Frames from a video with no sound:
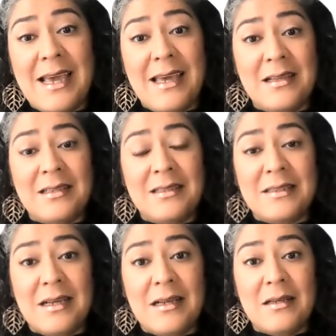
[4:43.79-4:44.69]

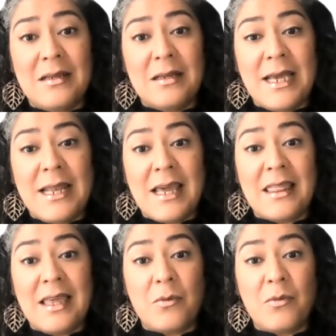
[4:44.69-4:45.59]
And I
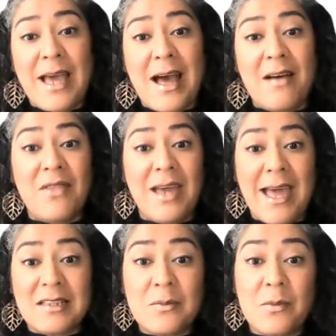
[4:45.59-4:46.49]
think we have the
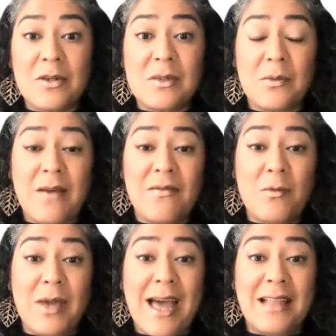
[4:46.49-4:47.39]
experts, we
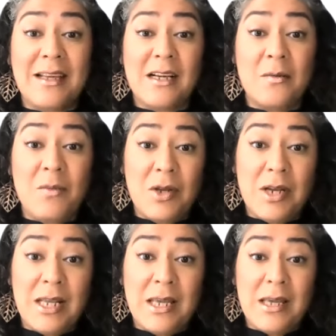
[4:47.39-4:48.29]
had the
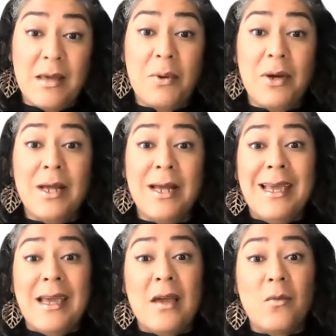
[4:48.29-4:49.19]
community input,
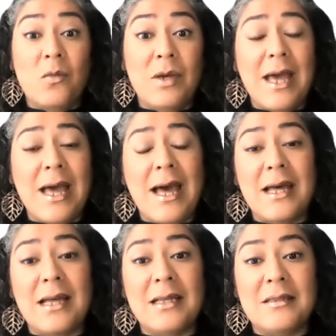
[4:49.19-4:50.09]
and we
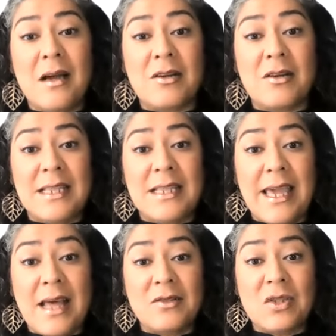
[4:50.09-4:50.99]
had our city
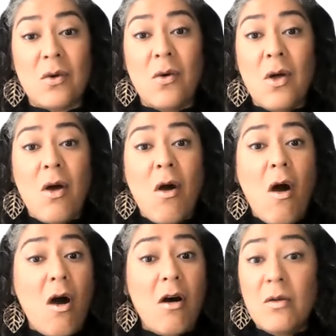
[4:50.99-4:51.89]
council
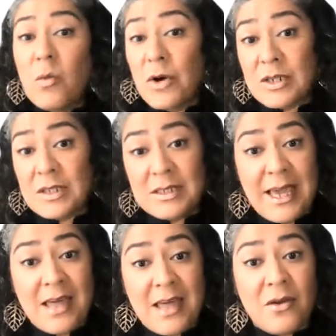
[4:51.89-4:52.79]
all worked
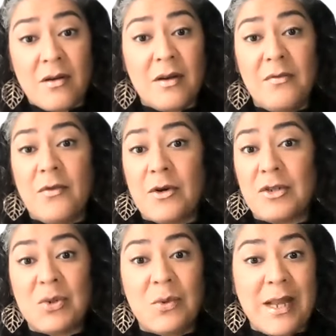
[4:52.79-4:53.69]
together for
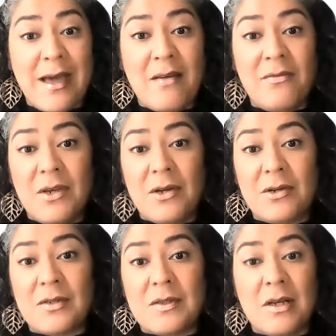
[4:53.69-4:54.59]
2.5
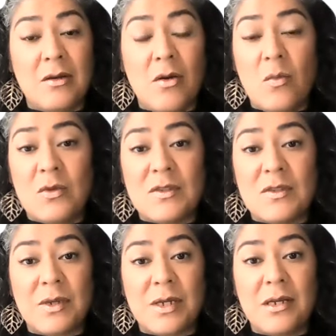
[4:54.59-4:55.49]
years,
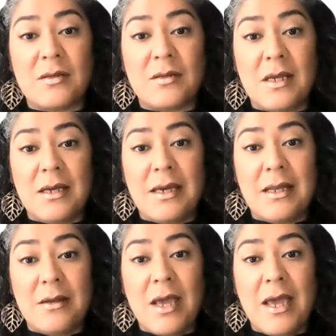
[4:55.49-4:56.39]
almost 3 years,
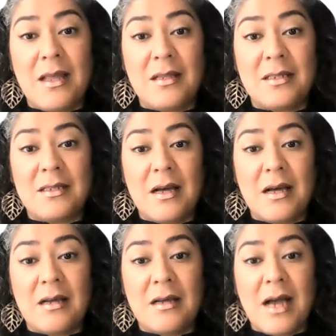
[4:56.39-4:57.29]
and
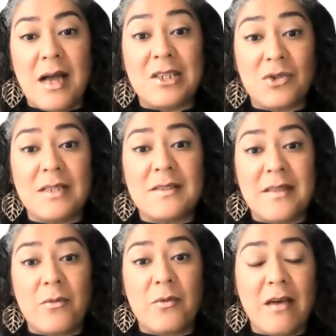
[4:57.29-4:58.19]
I trust
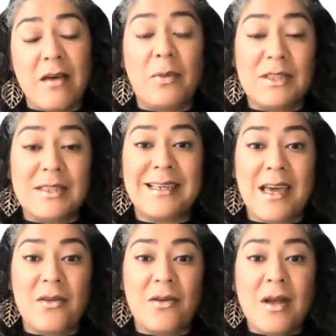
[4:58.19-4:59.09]
that we have put
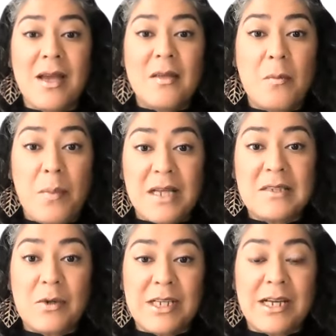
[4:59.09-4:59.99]
together the
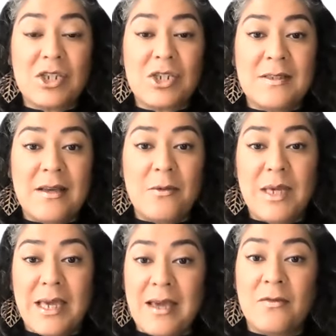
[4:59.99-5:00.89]
best protections that we
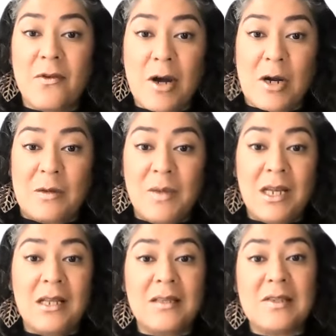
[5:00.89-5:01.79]
can for our
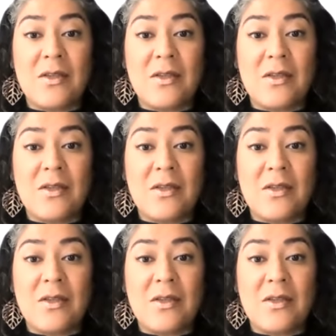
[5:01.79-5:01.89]
community so